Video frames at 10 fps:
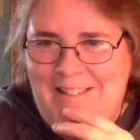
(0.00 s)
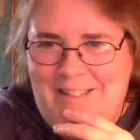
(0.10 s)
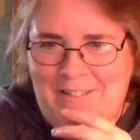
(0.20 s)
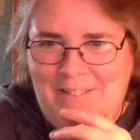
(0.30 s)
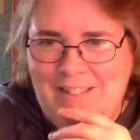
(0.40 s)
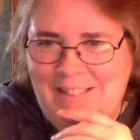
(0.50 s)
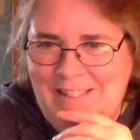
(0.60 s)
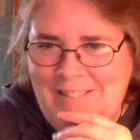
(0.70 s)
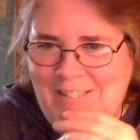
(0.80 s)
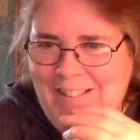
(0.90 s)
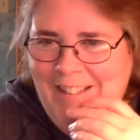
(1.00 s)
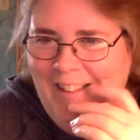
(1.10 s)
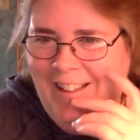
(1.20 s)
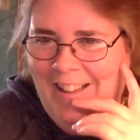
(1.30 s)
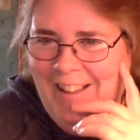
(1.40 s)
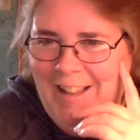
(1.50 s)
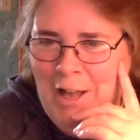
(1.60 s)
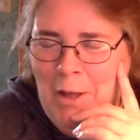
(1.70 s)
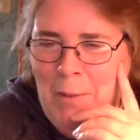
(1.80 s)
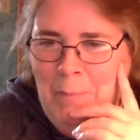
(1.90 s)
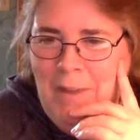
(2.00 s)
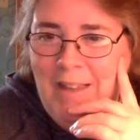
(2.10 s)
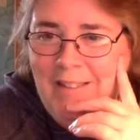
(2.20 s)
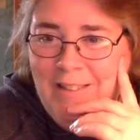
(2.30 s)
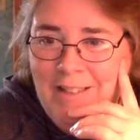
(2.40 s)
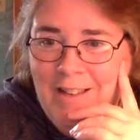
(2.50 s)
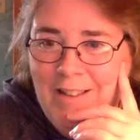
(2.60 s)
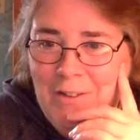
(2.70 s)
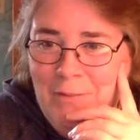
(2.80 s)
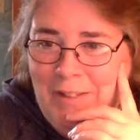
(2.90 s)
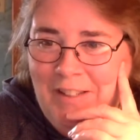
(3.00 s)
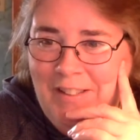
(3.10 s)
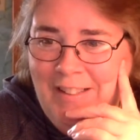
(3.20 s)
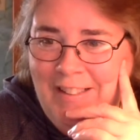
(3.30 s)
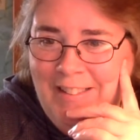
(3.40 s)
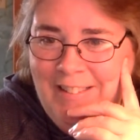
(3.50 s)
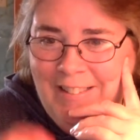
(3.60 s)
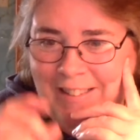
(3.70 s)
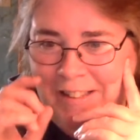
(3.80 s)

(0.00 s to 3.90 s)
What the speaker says: tough customer. Bandsaw, oh my goodness.